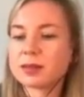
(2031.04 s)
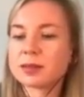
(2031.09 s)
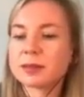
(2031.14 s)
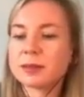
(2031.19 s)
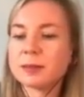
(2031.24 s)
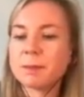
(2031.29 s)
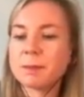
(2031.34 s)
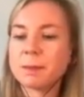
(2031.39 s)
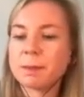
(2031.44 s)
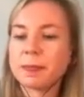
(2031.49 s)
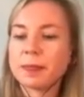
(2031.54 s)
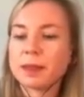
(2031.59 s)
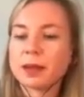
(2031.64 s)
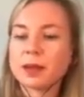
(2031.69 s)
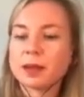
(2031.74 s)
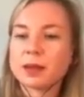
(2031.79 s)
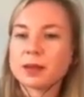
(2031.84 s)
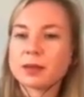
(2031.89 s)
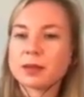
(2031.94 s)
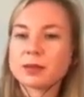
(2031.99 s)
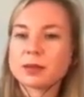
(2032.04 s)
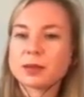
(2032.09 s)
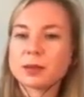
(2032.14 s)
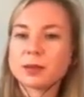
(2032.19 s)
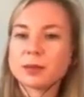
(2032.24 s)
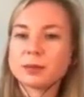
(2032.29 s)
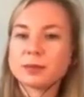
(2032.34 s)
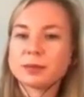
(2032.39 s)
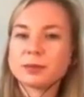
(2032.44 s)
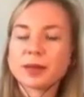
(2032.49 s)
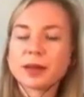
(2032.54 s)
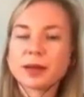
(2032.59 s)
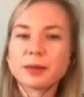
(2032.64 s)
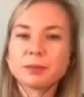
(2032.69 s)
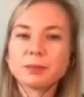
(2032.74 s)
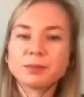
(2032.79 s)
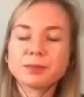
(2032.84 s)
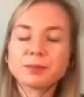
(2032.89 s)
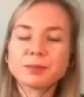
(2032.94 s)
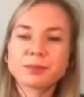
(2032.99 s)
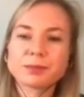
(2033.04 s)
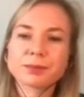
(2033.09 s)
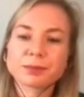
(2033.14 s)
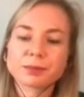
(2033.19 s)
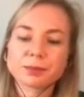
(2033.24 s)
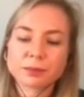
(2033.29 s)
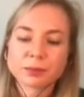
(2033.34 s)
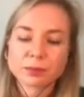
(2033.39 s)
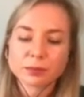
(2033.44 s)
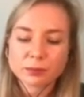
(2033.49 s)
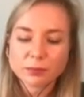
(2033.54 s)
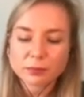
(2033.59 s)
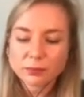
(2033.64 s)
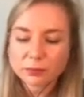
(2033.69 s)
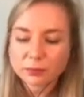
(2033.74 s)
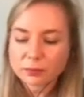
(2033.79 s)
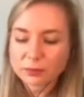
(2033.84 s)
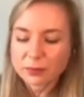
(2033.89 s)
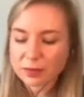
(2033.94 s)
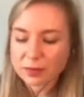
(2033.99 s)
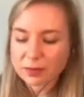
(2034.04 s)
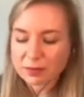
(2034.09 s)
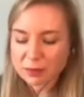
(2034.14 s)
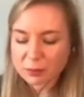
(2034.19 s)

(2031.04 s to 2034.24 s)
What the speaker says: to grow and support the local ecosystem of vendors.